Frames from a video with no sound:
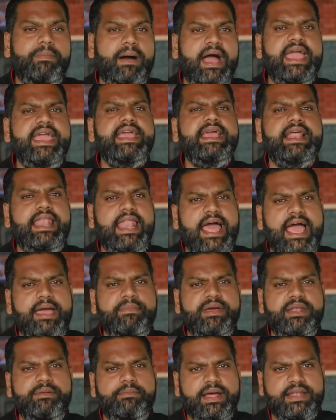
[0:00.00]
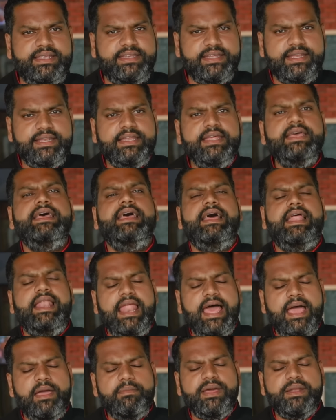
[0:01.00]
buying lamb and mutton
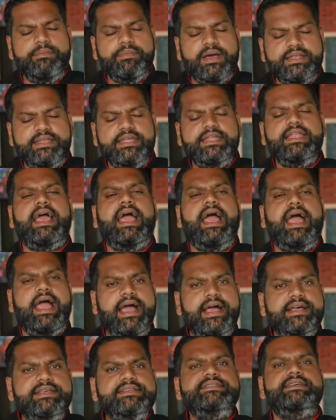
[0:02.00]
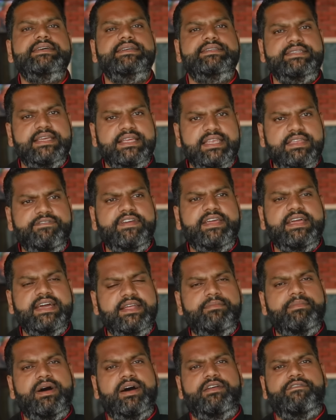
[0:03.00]
has a
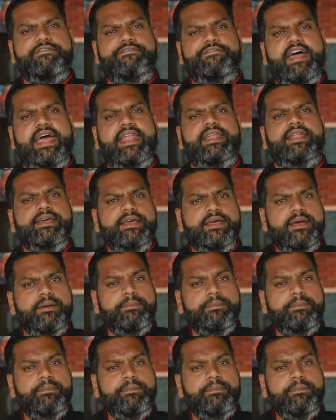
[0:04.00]
significant amount of fat.